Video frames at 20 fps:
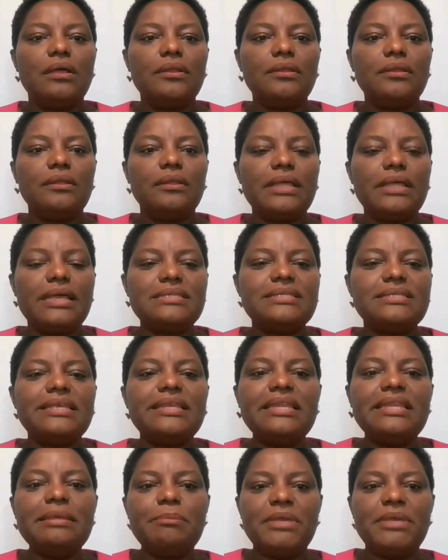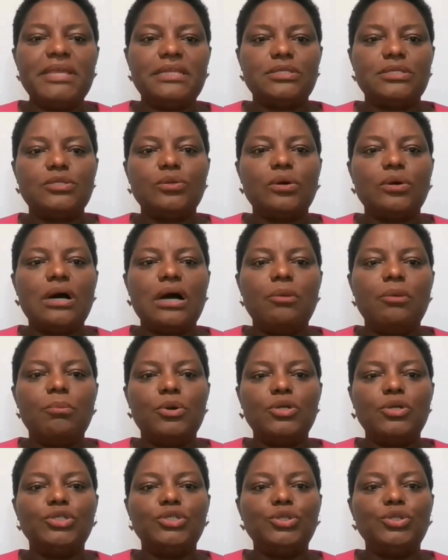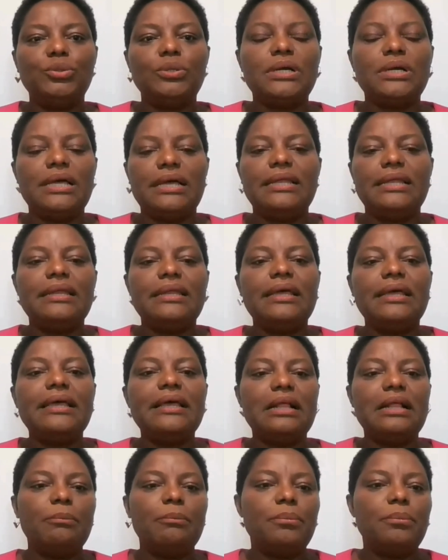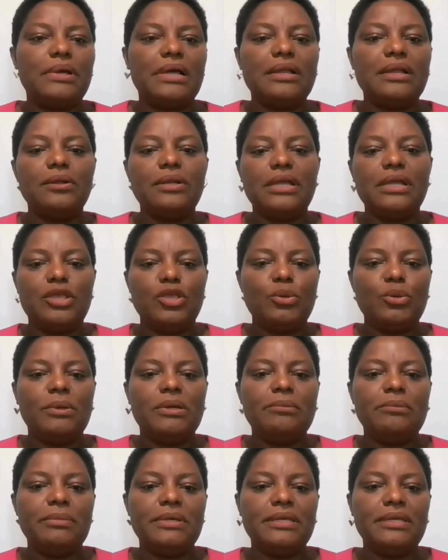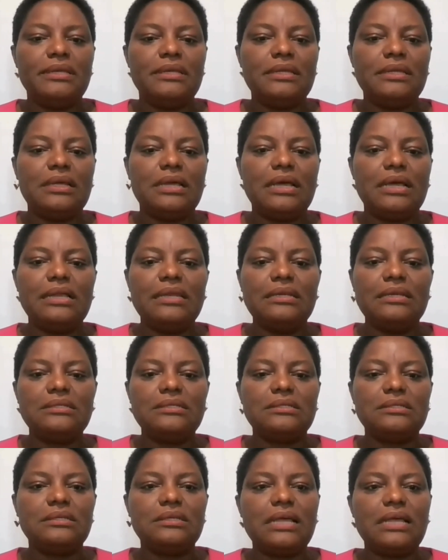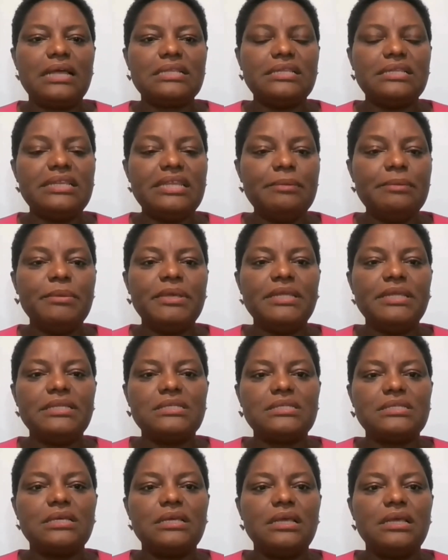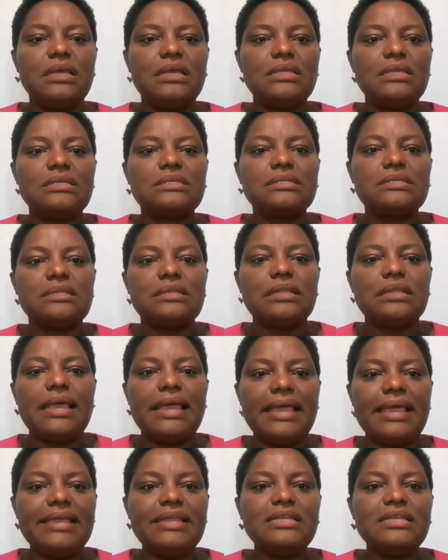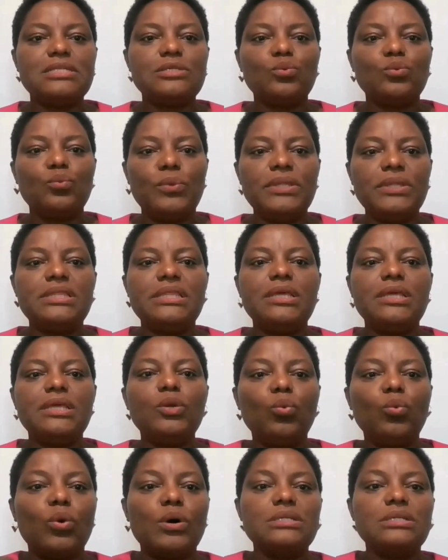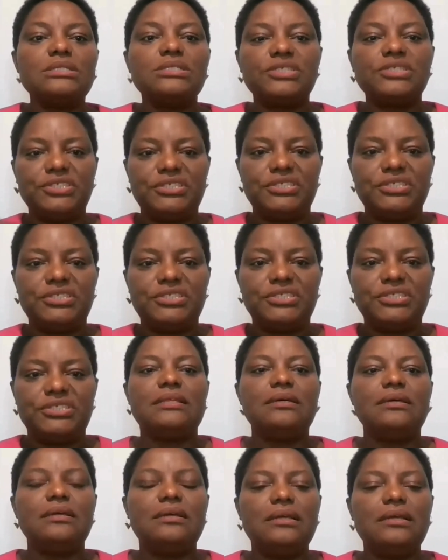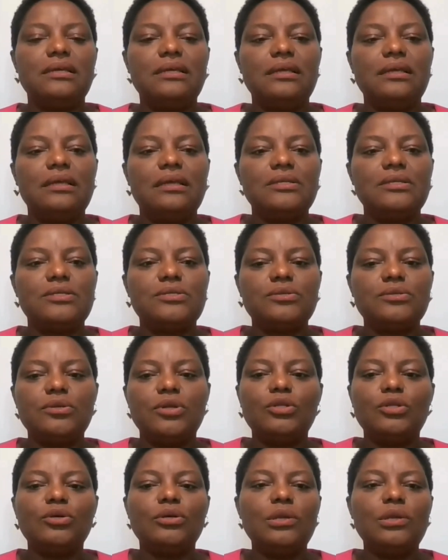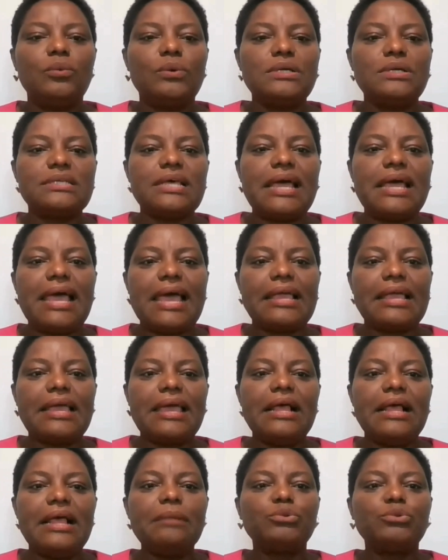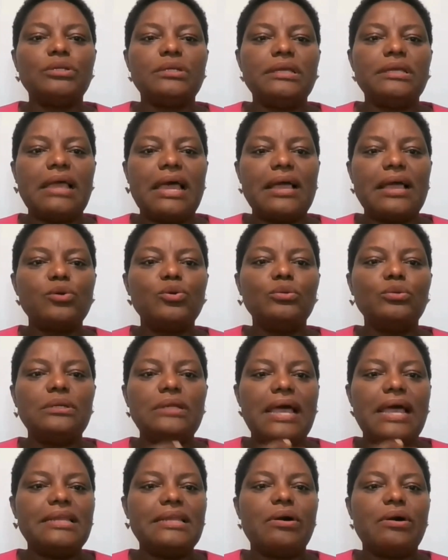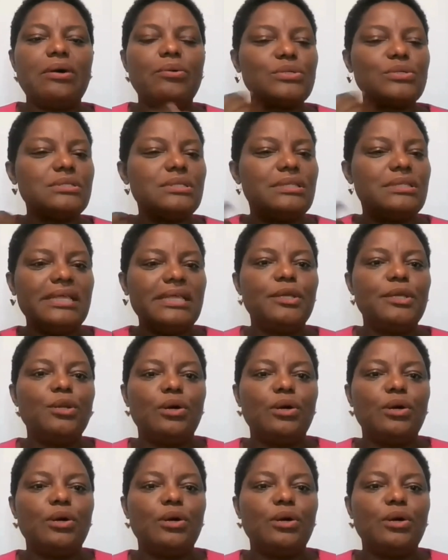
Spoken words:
there's a limit to how much you can help another human being, and that limit ends within one's strength. So not only was I held to I couldn't, I wasn't thinking